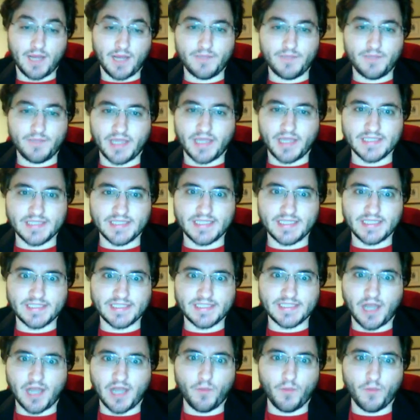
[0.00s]
because
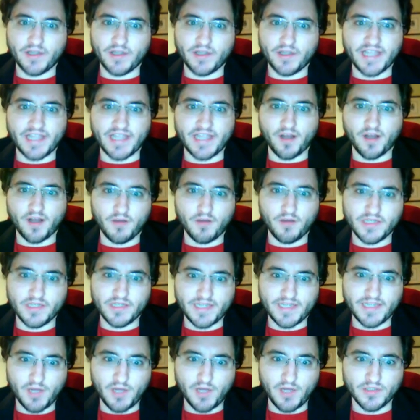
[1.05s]
it's not winner take all or winner
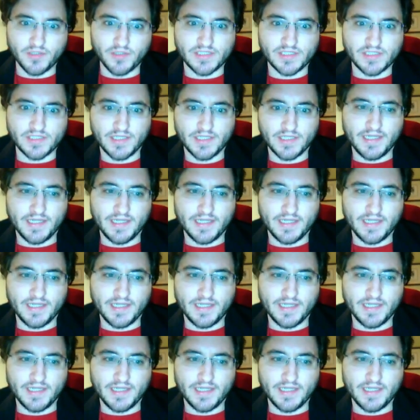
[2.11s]
take most.